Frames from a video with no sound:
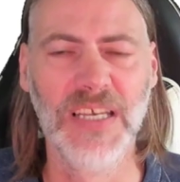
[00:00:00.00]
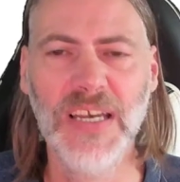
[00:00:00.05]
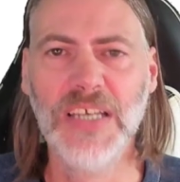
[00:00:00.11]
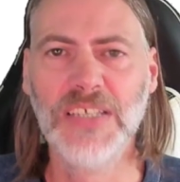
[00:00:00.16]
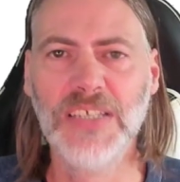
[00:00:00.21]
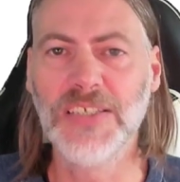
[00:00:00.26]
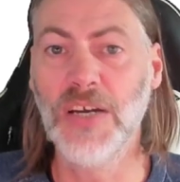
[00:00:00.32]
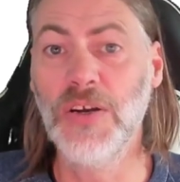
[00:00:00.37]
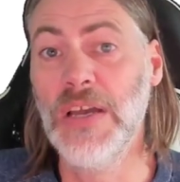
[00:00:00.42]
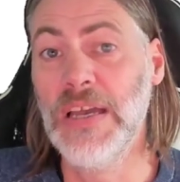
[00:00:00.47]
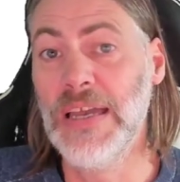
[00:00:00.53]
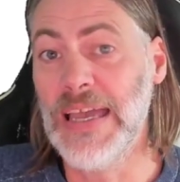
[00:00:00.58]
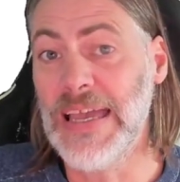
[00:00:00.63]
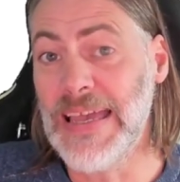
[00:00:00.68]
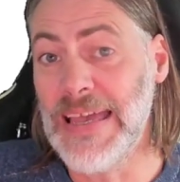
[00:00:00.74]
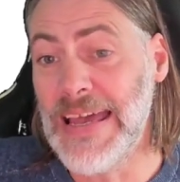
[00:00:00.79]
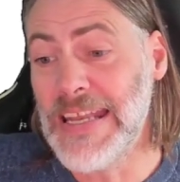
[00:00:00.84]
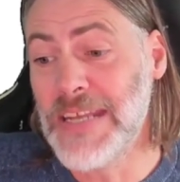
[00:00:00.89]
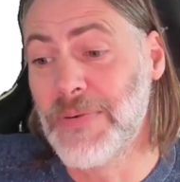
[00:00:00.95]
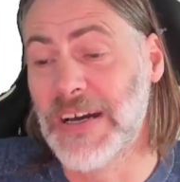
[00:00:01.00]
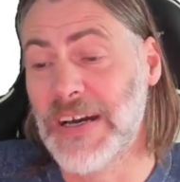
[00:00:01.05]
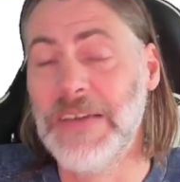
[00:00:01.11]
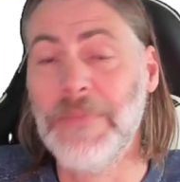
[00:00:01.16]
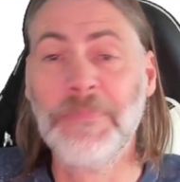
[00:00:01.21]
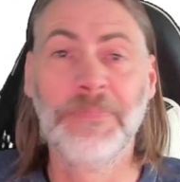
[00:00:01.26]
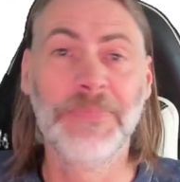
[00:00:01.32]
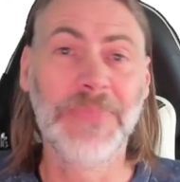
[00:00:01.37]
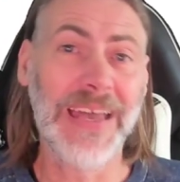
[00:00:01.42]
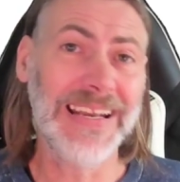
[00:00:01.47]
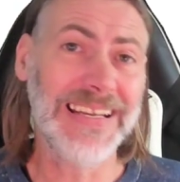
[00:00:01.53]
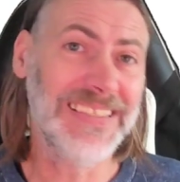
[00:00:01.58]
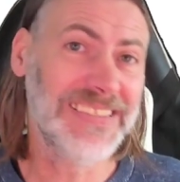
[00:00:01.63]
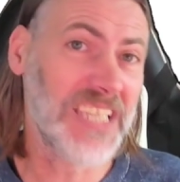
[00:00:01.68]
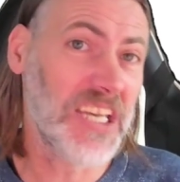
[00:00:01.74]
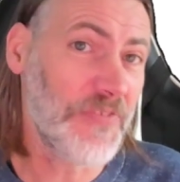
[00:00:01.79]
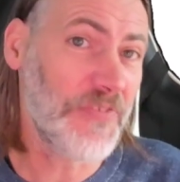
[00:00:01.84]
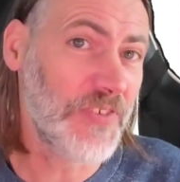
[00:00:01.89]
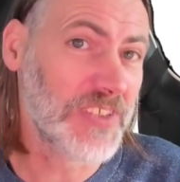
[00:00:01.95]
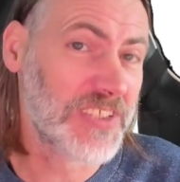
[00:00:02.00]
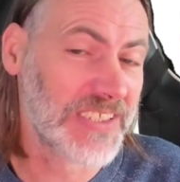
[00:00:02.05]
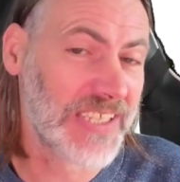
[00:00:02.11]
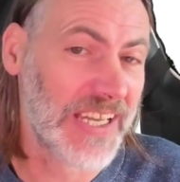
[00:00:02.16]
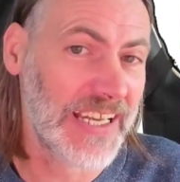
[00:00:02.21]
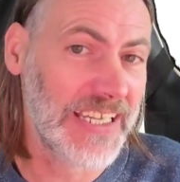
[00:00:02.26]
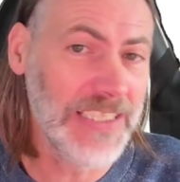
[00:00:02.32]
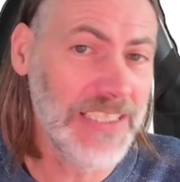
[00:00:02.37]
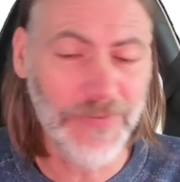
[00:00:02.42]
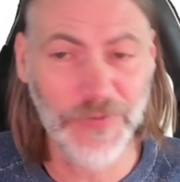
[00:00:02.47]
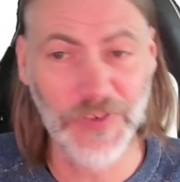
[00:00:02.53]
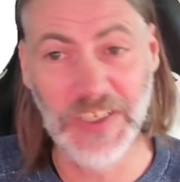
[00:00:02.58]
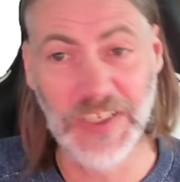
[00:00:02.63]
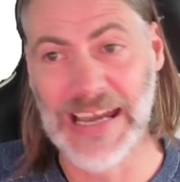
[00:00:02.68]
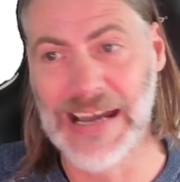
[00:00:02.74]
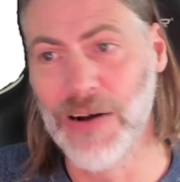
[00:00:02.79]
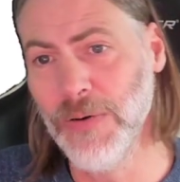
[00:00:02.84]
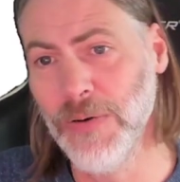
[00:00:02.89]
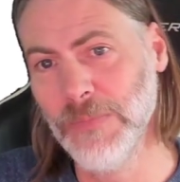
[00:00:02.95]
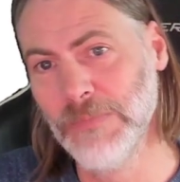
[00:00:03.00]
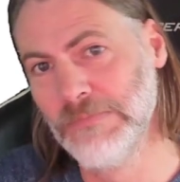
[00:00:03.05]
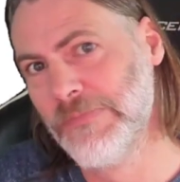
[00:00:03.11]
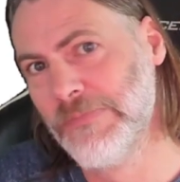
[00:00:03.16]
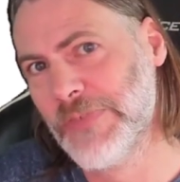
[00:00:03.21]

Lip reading: So anyway, that is it for today, for now.